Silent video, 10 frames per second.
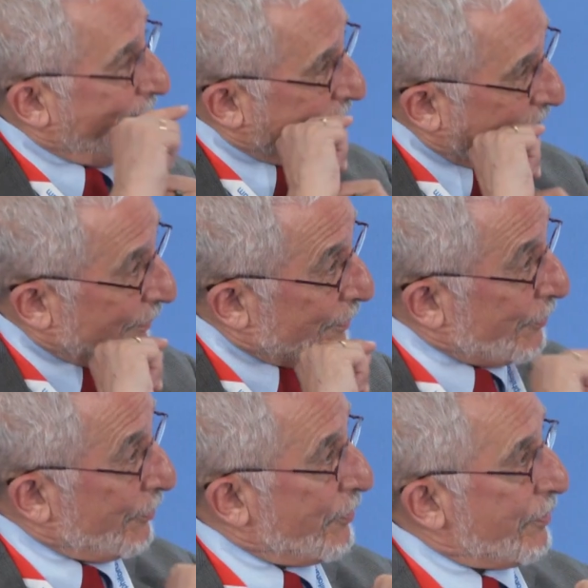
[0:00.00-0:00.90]
not the
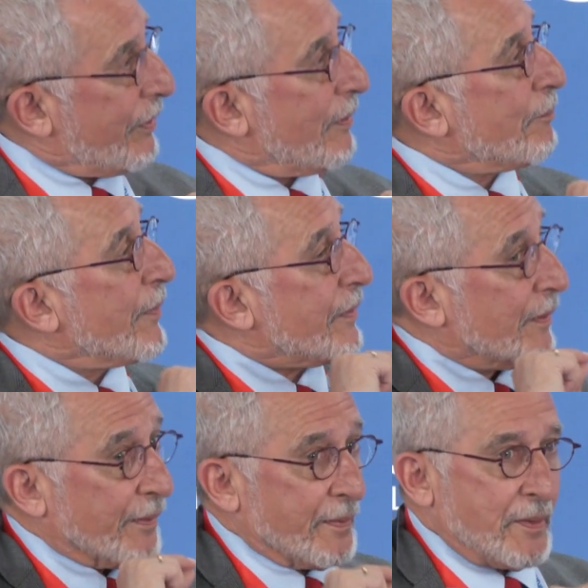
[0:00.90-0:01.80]
truth, but the
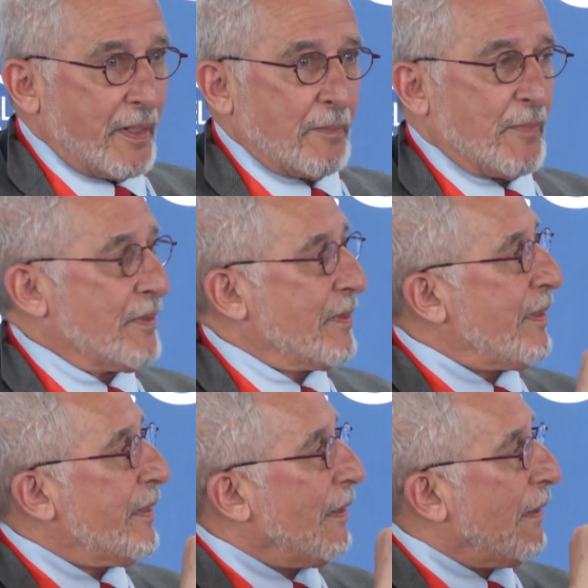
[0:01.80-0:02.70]

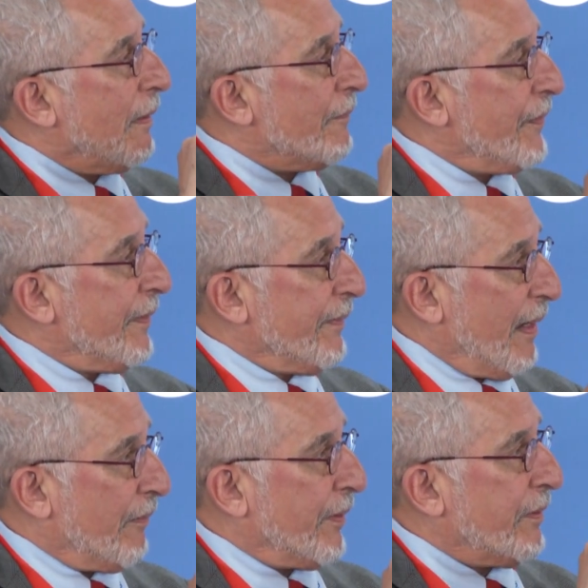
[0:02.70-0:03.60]
legitimacy of the
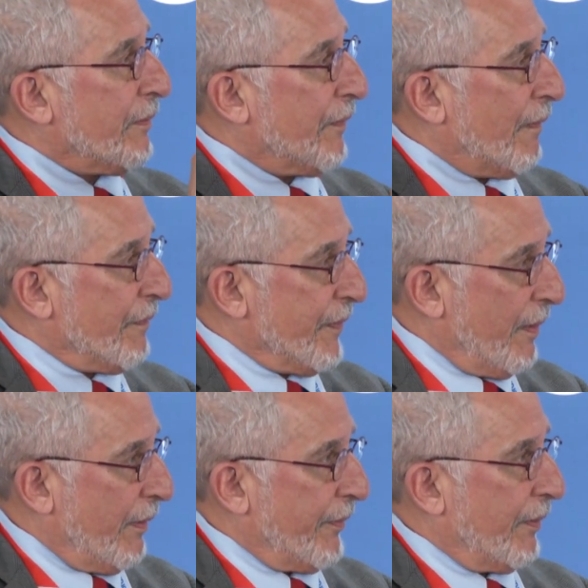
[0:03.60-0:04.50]
narrative of the
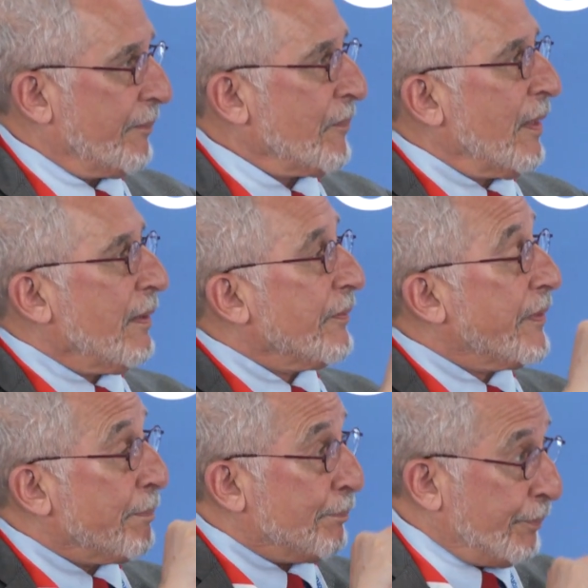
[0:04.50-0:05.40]
other,
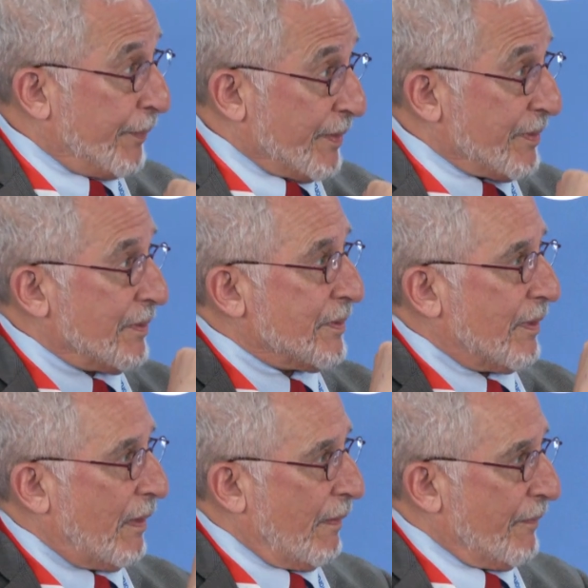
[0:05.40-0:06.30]
the presence
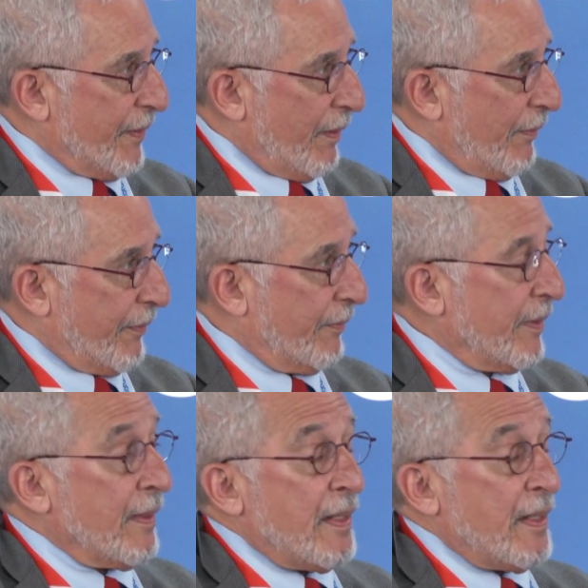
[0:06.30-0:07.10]
of the other.